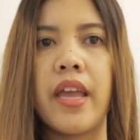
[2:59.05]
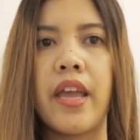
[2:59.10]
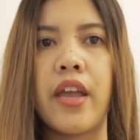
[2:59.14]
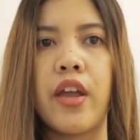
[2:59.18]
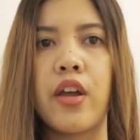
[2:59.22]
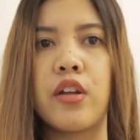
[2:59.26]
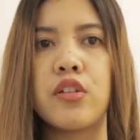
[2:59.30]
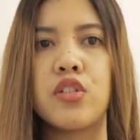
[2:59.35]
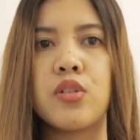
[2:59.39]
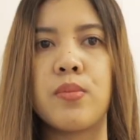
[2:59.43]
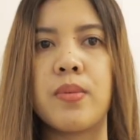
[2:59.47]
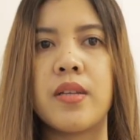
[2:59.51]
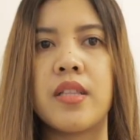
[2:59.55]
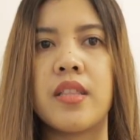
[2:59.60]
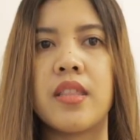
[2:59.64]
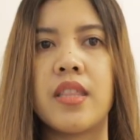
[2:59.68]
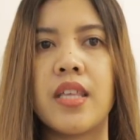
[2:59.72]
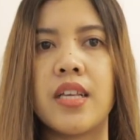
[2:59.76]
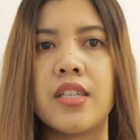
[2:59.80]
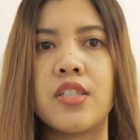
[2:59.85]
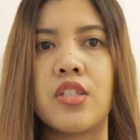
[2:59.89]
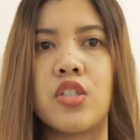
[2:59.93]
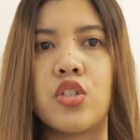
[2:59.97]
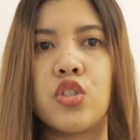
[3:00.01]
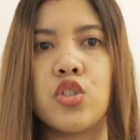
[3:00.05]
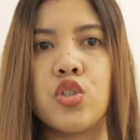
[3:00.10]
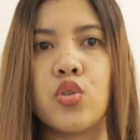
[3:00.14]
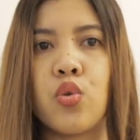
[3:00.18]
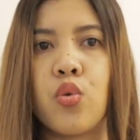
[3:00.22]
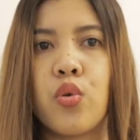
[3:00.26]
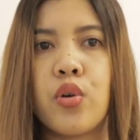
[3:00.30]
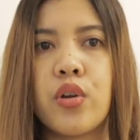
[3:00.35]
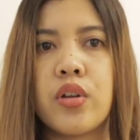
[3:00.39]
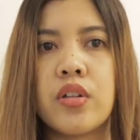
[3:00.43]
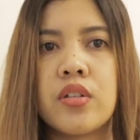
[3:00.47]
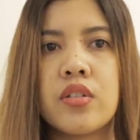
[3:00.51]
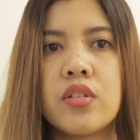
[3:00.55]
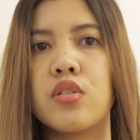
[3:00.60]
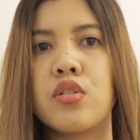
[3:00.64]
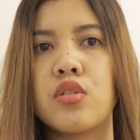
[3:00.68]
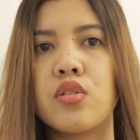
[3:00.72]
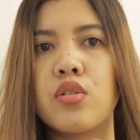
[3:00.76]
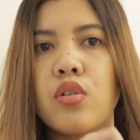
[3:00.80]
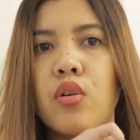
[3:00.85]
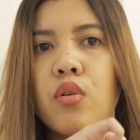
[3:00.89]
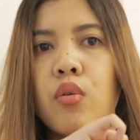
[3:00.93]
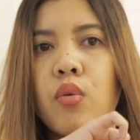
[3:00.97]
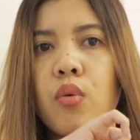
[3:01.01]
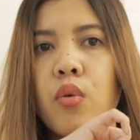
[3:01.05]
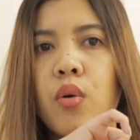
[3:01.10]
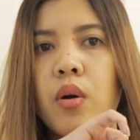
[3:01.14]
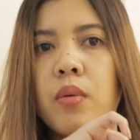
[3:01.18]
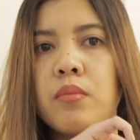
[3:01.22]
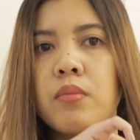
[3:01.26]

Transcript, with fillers: hair to be this short. So